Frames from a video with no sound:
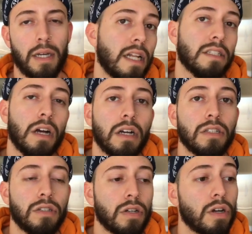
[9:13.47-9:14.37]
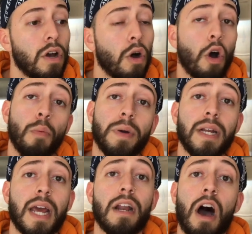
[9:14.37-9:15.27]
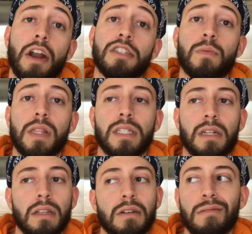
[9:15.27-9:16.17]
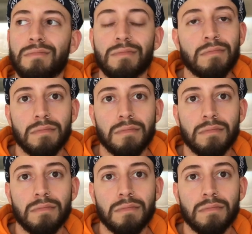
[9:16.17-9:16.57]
Again, as long as you're open and honest with each other,